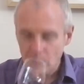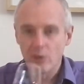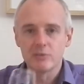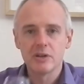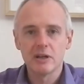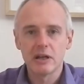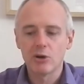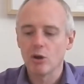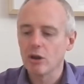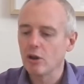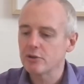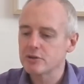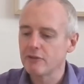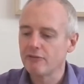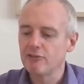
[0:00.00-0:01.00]
We've certainly got
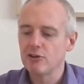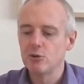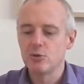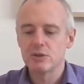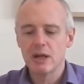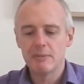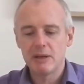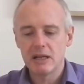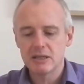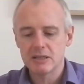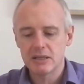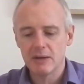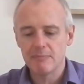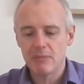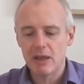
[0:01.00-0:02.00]
lots of fruit. I mean,
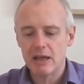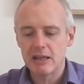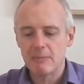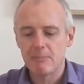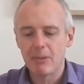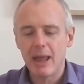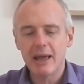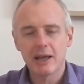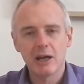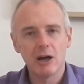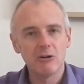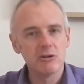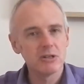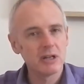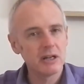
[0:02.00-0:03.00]
it's a black
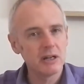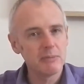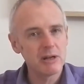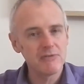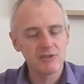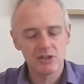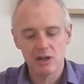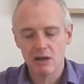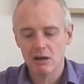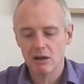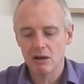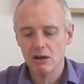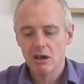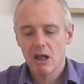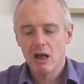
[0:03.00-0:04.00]
currant, a little bit of
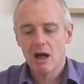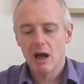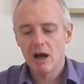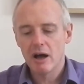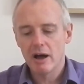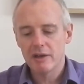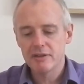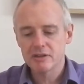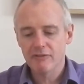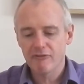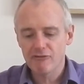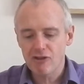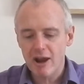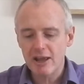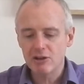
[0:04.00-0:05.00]
tar, and there's a
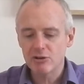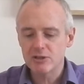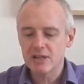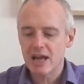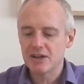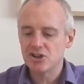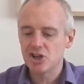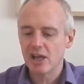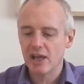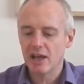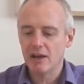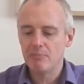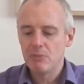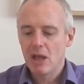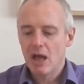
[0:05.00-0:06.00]
fragrant edge
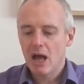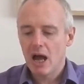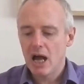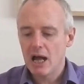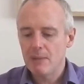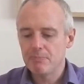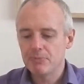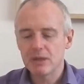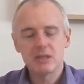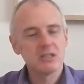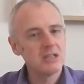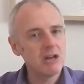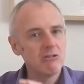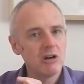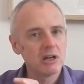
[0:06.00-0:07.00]
here.
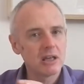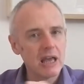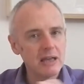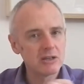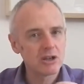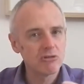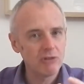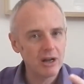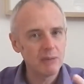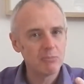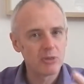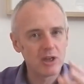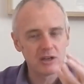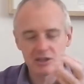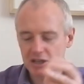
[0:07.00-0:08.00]
Syrah is a
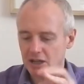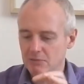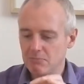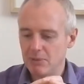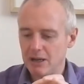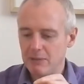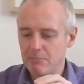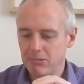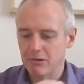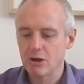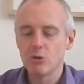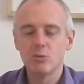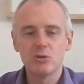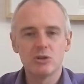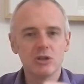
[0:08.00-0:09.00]
grape that can be
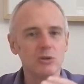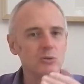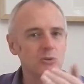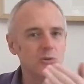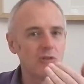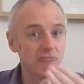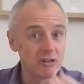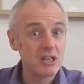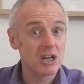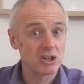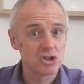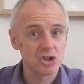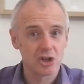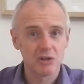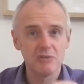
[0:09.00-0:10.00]
prone to
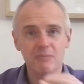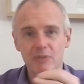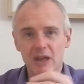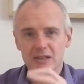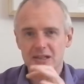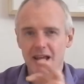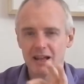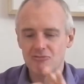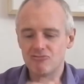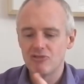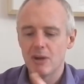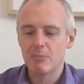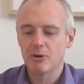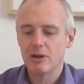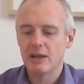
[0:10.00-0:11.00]
reduction, that slightly
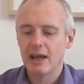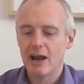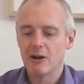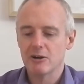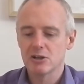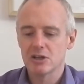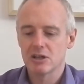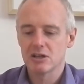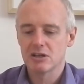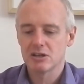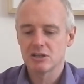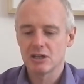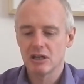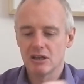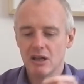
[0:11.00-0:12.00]
rubbery character
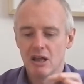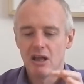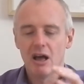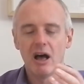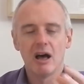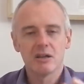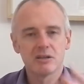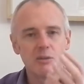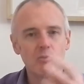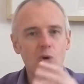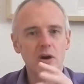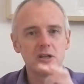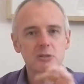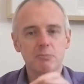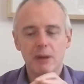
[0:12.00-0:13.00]
that some
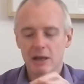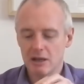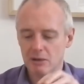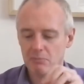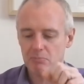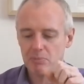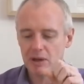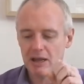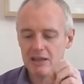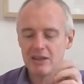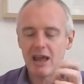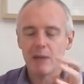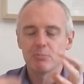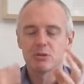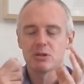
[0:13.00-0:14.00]
wines pick up in
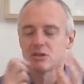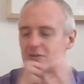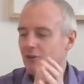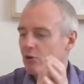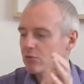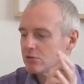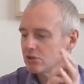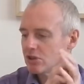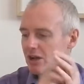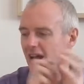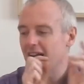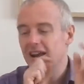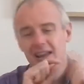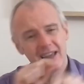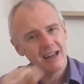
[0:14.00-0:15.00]
the absence of
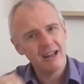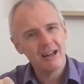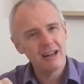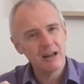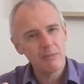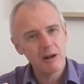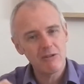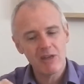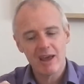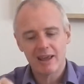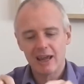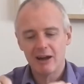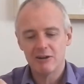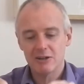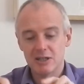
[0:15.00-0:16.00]
oxygen. And I get a little bit of
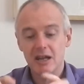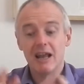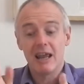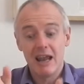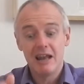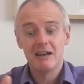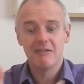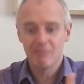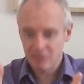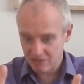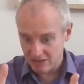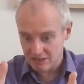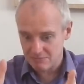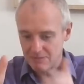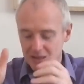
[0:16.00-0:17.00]
that character in
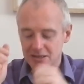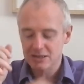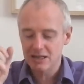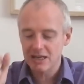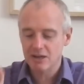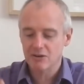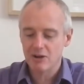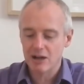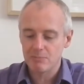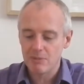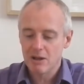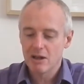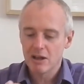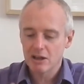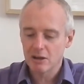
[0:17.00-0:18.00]
this Mencia
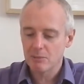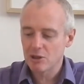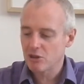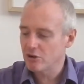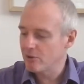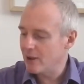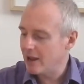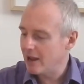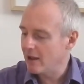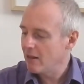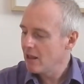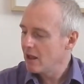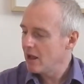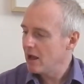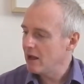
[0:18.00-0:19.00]
grape coming through
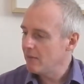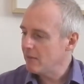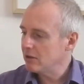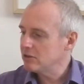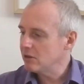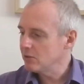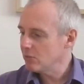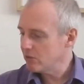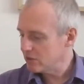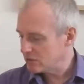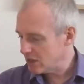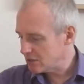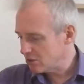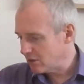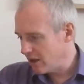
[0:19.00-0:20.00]
here. I don't know whether it
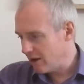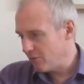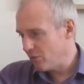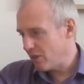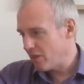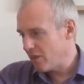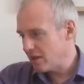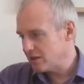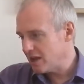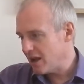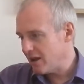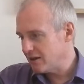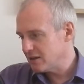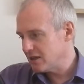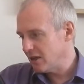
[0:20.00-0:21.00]
says on here whether it's
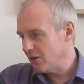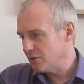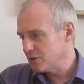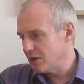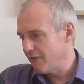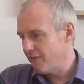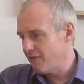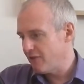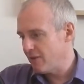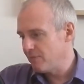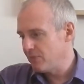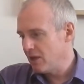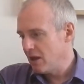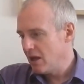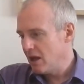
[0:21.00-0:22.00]
had lots of
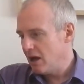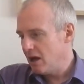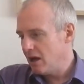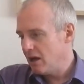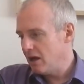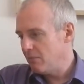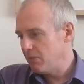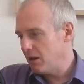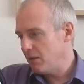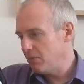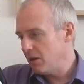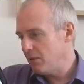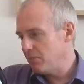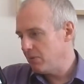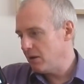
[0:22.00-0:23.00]
blah,
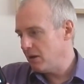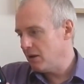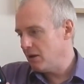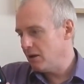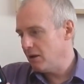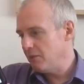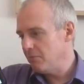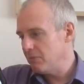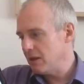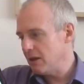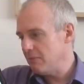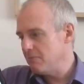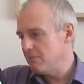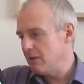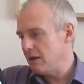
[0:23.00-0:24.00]
blah,
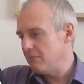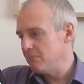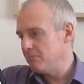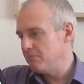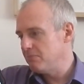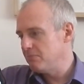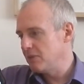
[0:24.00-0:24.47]
blah.